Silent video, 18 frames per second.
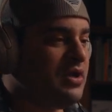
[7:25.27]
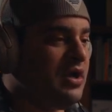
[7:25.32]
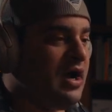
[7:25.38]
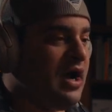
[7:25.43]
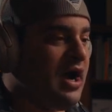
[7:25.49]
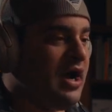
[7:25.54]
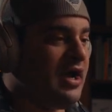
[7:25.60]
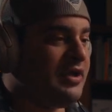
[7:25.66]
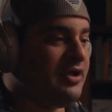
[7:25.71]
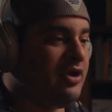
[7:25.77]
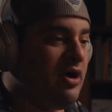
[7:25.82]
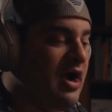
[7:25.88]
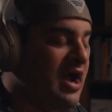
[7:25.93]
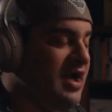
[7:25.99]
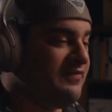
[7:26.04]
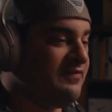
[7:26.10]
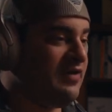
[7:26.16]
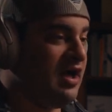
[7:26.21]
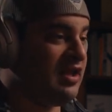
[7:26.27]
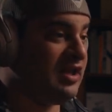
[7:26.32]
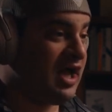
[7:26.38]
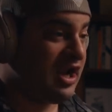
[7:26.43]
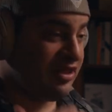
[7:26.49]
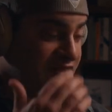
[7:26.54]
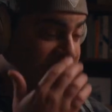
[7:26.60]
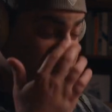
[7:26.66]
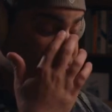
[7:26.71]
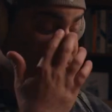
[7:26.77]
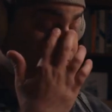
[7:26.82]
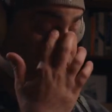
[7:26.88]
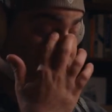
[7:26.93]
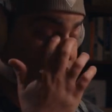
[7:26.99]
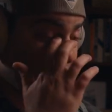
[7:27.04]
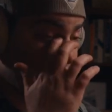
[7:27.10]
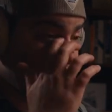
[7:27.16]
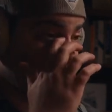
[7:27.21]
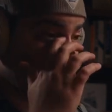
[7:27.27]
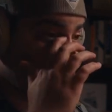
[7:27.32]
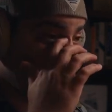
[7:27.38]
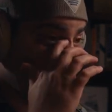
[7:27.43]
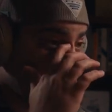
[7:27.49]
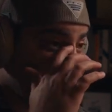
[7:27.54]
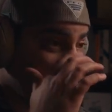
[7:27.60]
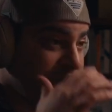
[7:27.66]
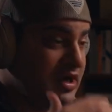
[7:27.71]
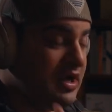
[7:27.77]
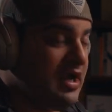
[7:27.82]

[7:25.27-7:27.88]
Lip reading: I have a lot of things to be grateful for.